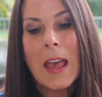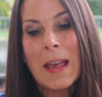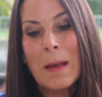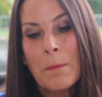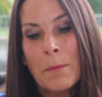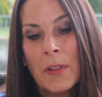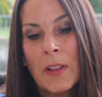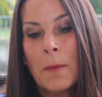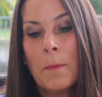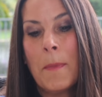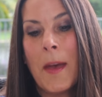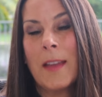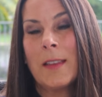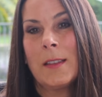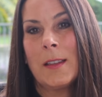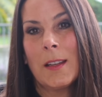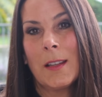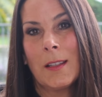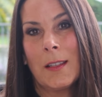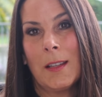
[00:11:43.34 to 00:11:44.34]

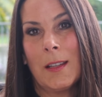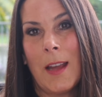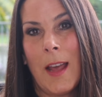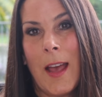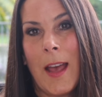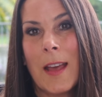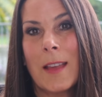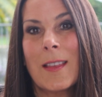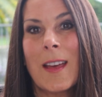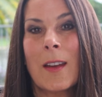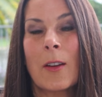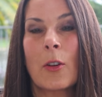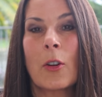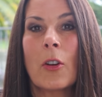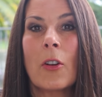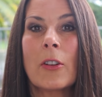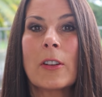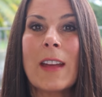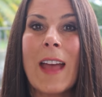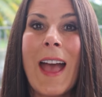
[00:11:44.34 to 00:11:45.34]
implementing today that are
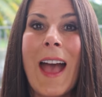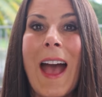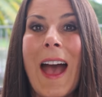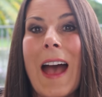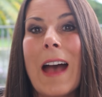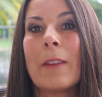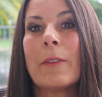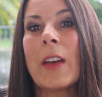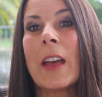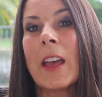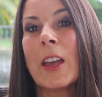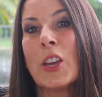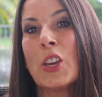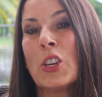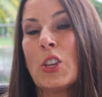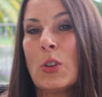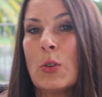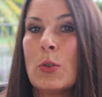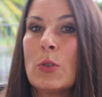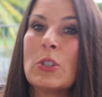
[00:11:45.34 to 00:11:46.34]
going to have a
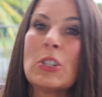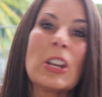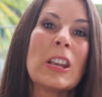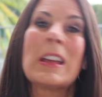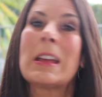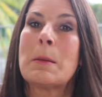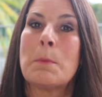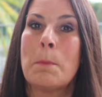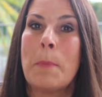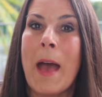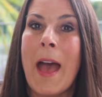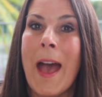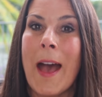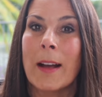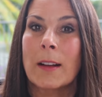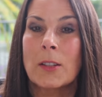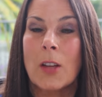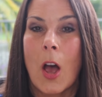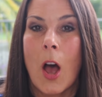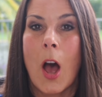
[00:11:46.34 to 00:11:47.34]
huge
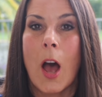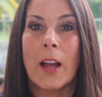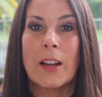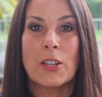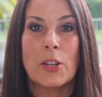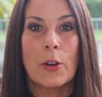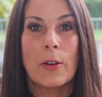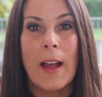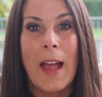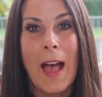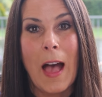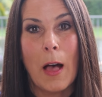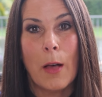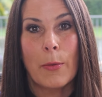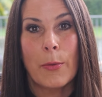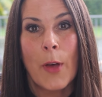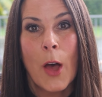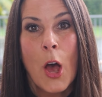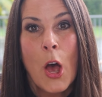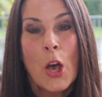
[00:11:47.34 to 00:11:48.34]
impact on your
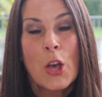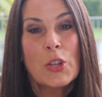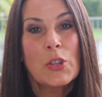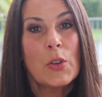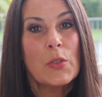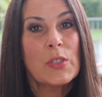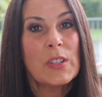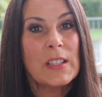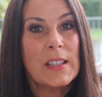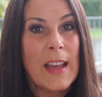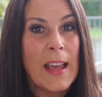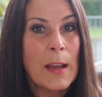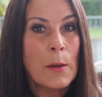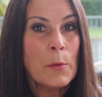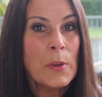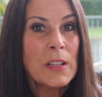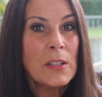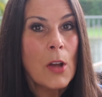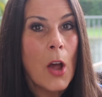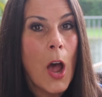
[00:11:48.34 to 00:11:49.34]
health. So today
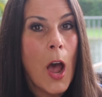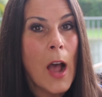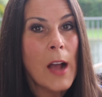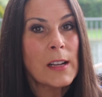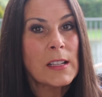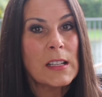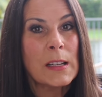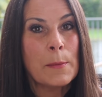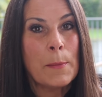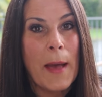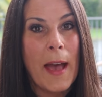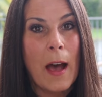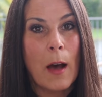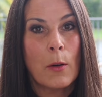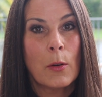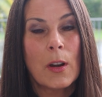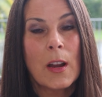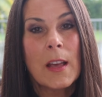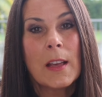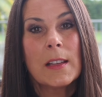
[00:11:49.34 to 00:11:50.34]
we talked
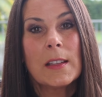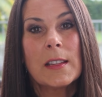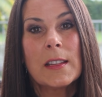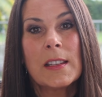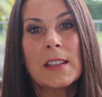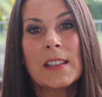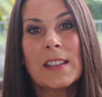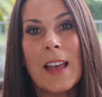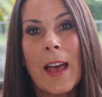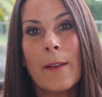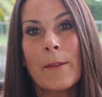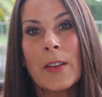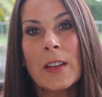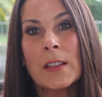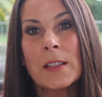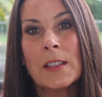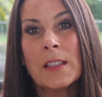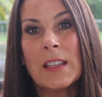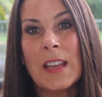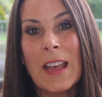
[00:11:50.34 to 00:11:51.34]
about
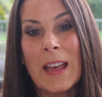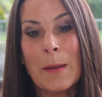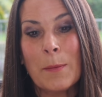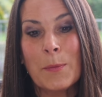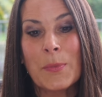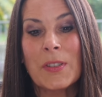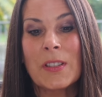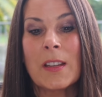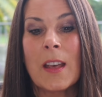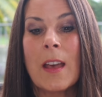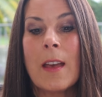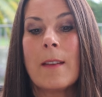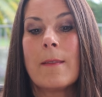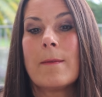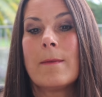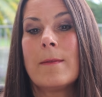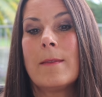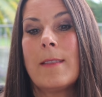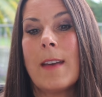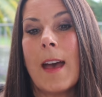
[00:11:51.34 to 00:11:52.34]
seven tips
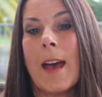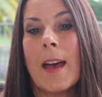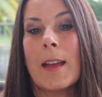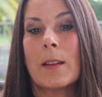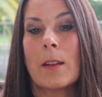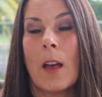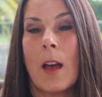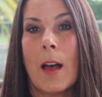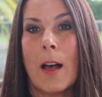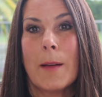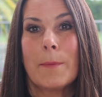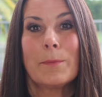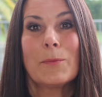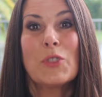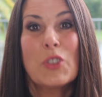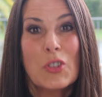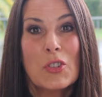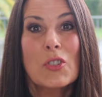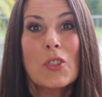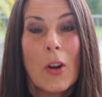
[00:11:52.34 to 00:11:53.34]
that um,
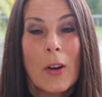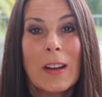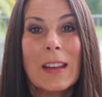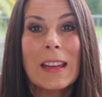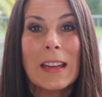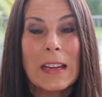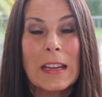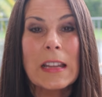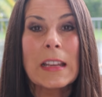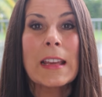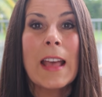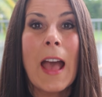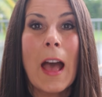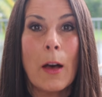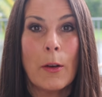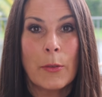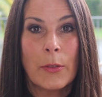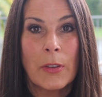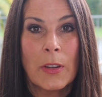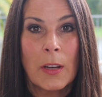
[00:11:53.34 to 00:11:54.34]
to start eating
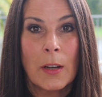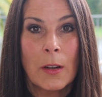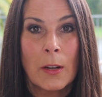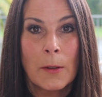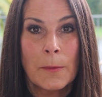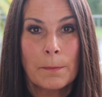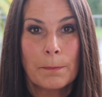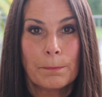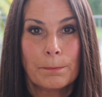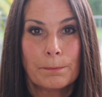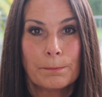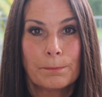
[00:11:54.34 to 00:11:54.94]
healthier,